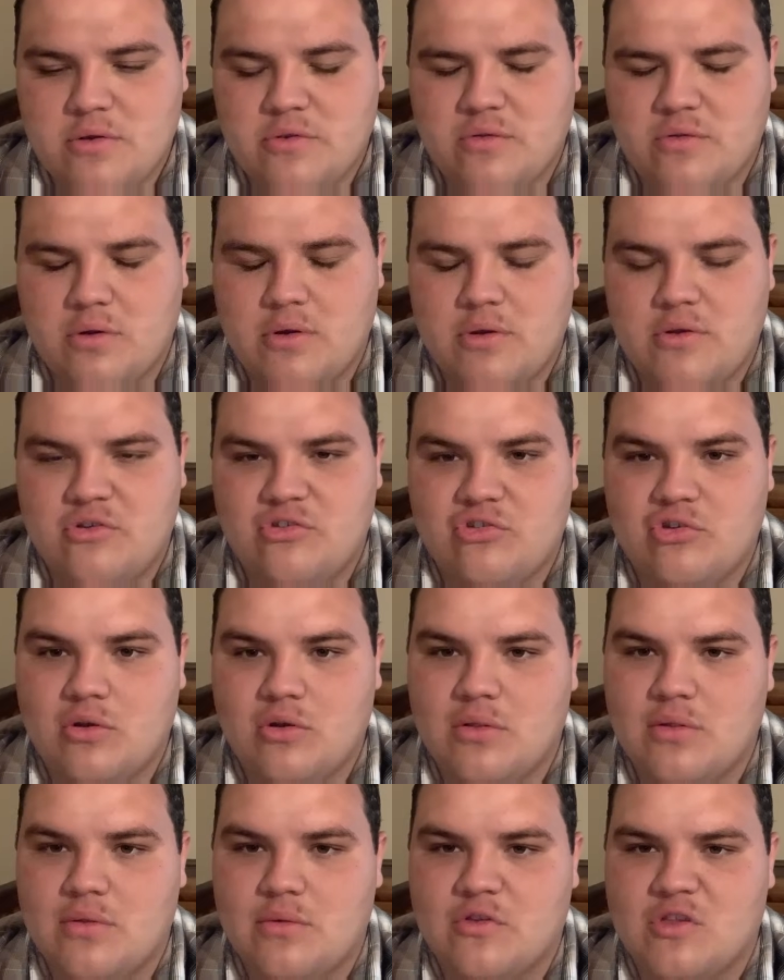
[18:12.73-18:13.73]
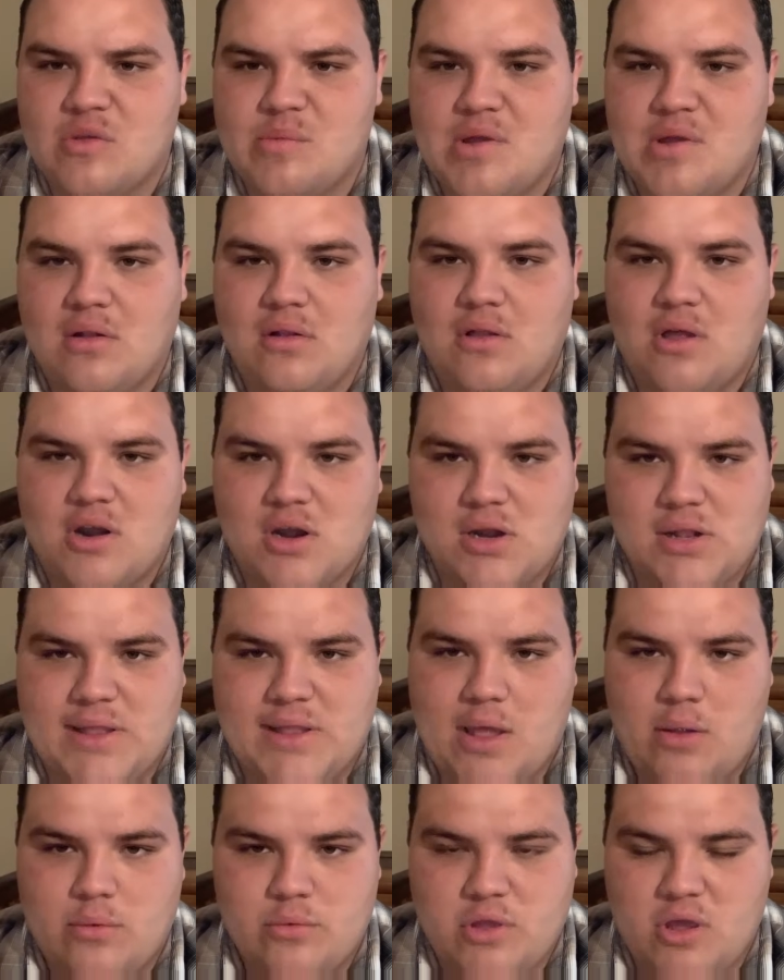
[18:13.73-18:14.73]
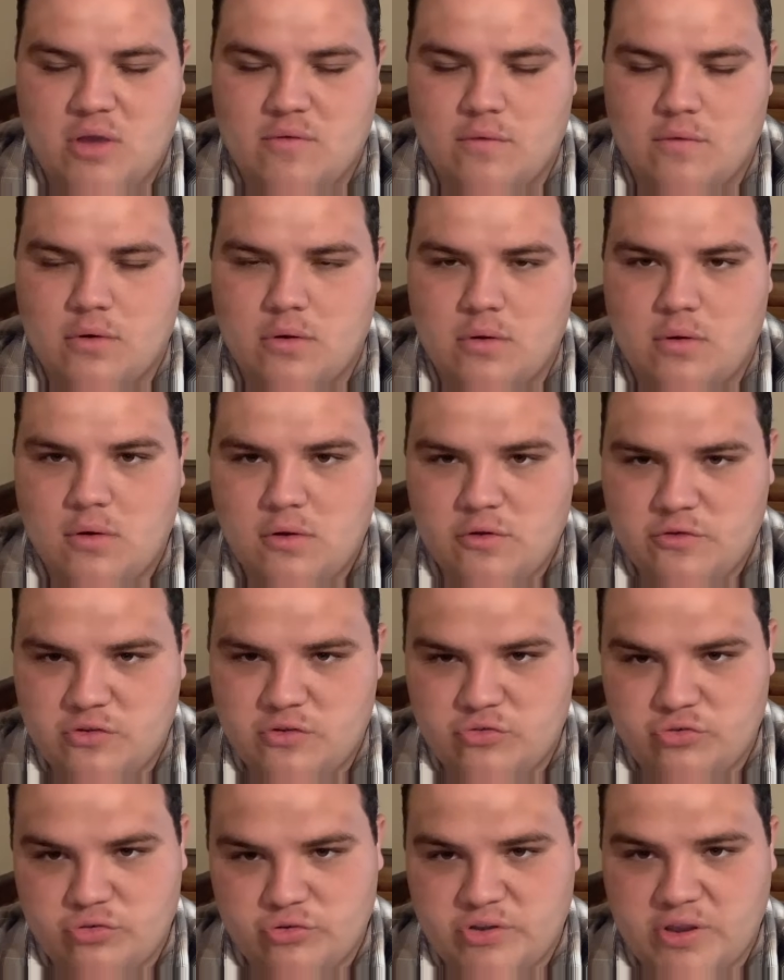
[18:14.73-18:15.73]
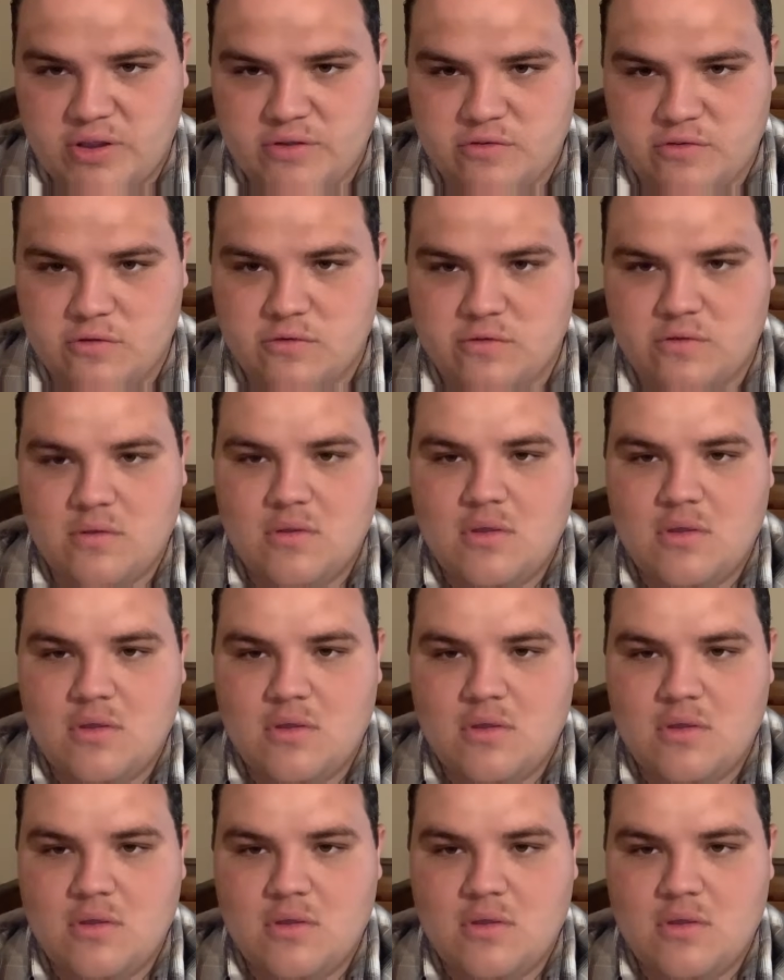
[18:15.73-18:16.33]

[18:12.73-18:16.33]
started to show that there was going to be a lot of cloud cover across central Texas,